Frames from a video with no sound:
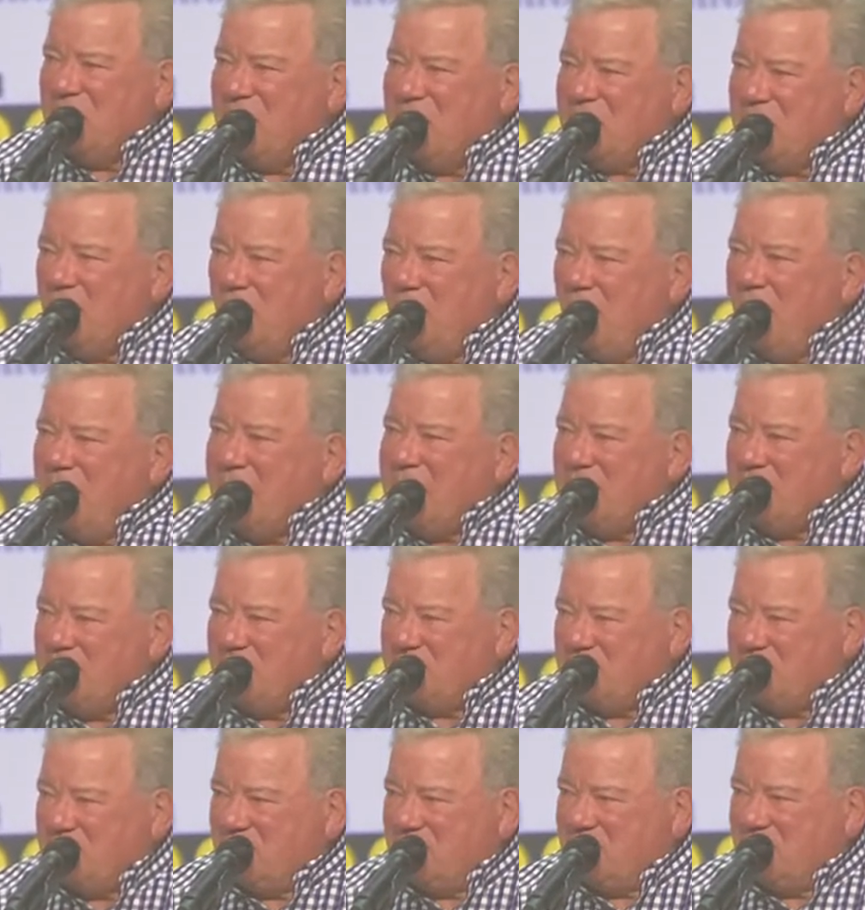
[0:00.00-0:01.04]
and the
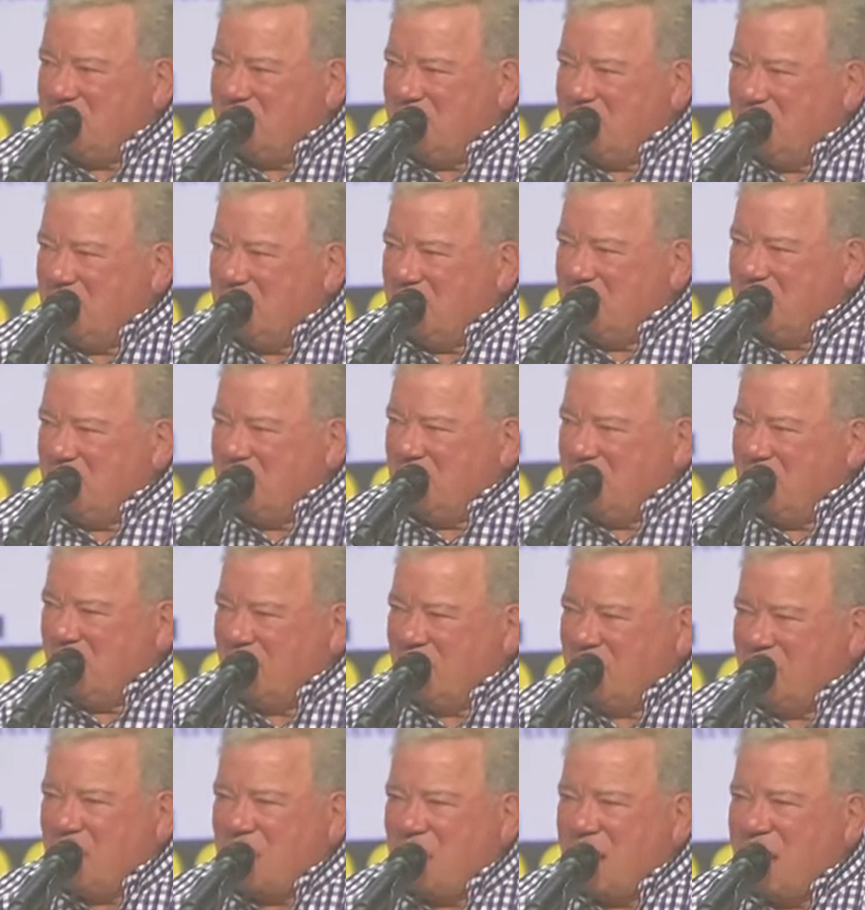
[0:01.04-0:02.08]
whiteness
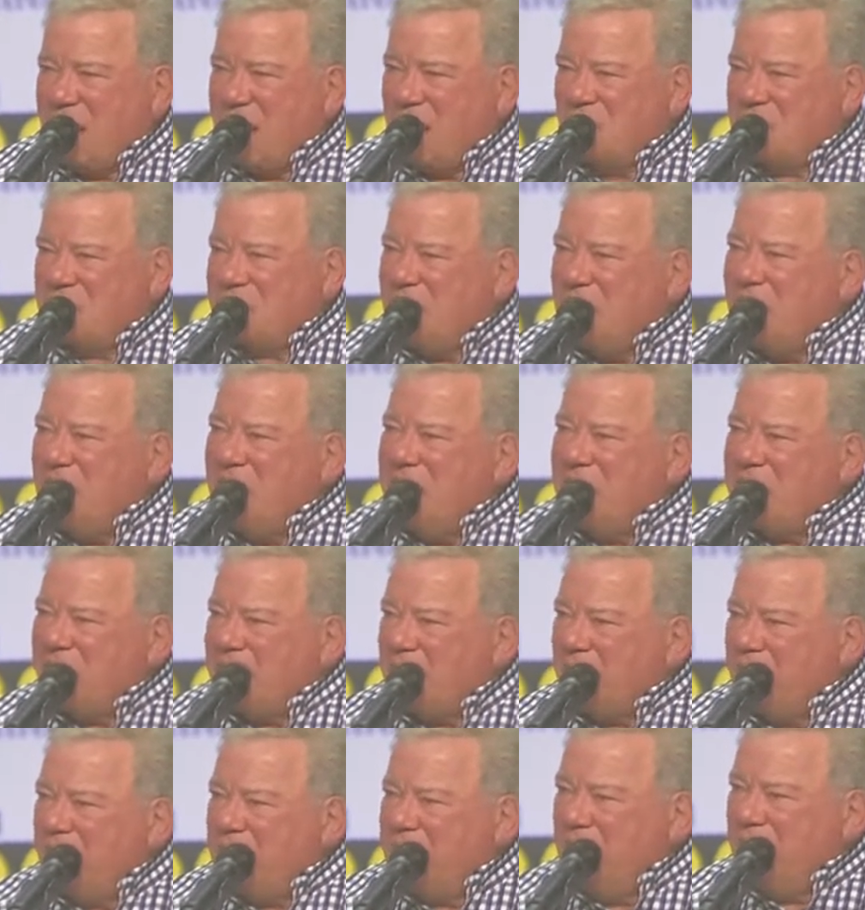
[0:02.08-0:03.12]
of the clouds, and
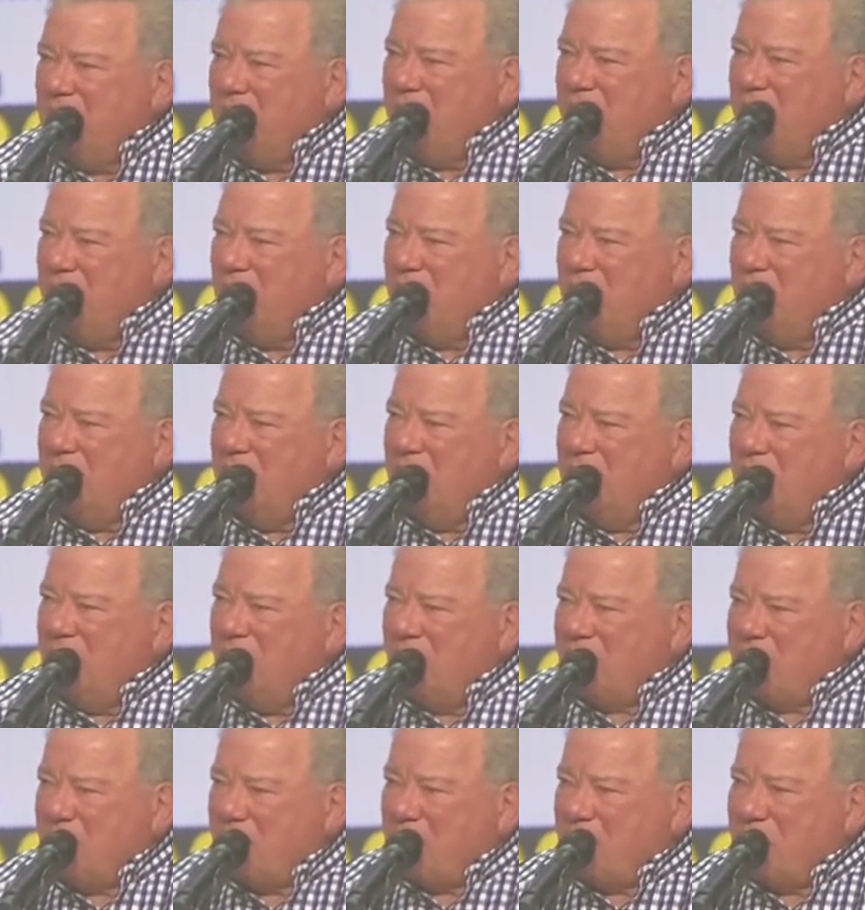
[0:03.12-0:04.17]
the blue
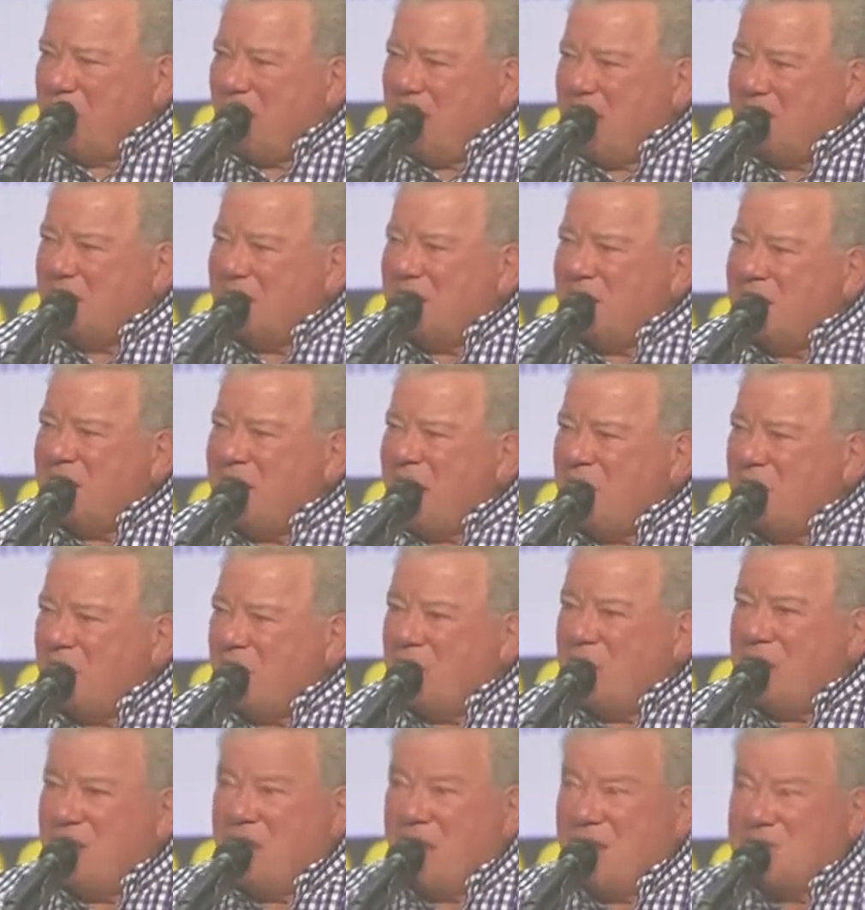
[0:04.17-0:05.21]
of the planet, and I
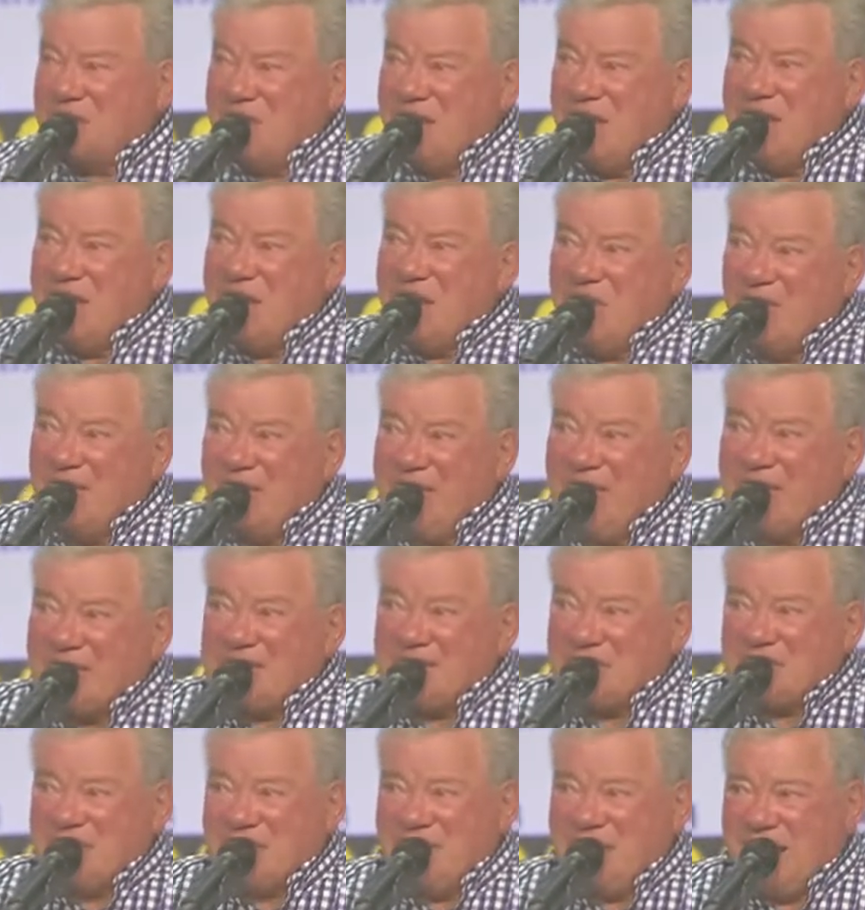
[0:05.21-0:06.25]
realized
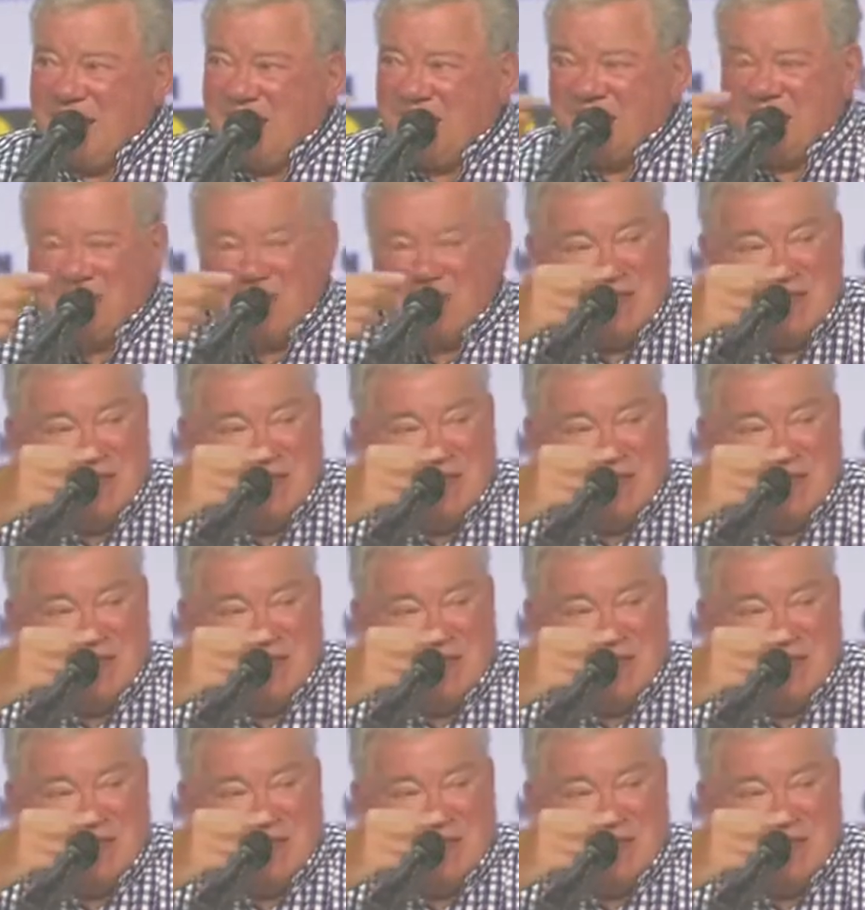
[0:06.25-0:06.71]
that's death,